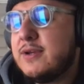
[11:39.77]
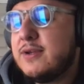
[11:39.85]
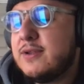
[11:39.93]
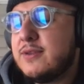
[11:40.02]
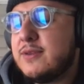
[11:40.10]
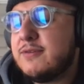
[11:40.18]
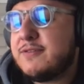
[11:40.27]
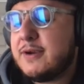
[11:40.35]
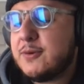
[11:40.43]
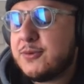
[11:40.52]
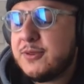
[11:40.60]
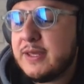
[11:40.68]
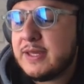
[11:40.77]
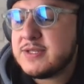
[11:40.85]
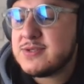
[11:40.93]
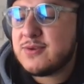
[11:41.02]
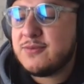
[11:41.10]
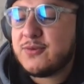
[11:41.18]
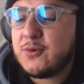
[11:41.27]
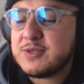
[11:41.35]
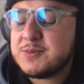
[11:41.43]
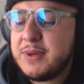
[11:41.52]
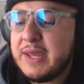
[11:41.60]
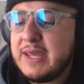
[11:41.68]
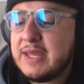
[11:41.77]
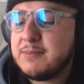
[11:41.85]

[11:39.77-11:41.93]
The final thing is, of course, paying.